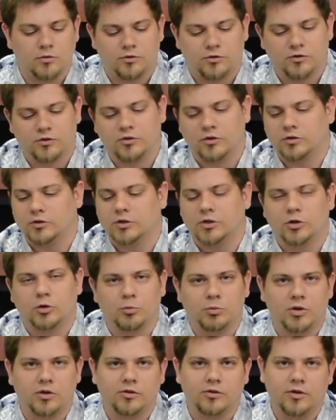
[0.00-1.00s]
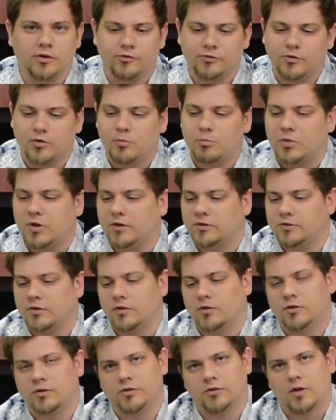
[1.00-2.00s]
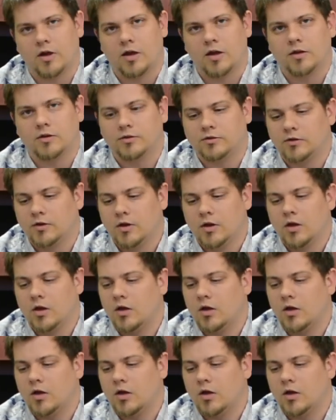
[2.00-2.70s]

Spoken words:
It's just a little bit different based on the size